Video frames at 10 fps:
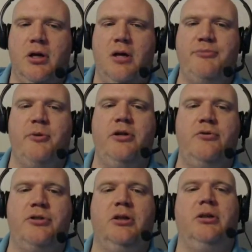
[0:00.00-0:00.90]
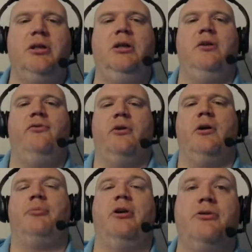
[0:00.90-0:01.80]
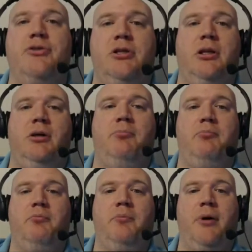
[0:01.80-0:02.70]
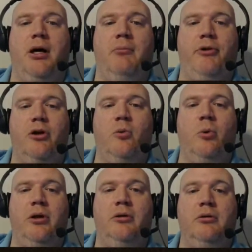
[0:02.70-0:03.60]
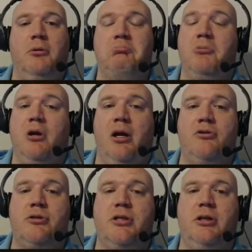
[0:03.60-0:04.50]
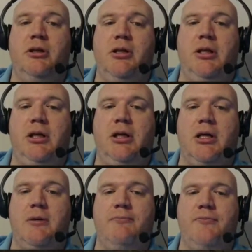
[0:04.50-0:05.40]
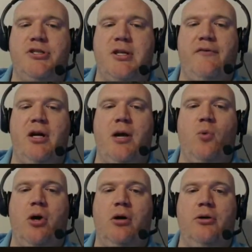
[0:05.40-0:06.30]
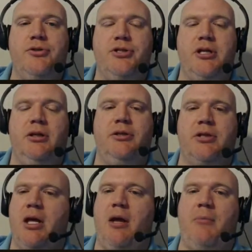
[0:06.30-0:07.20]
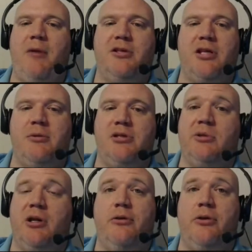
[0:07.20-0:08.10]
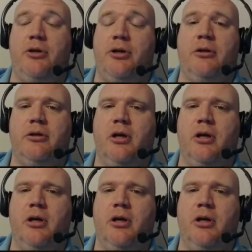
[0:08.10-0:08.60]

So interestingly, if you look up there, you'll see dark wood. Interestingly, the 7-high wall ceilings, and maybe it's got to be something other than dirt,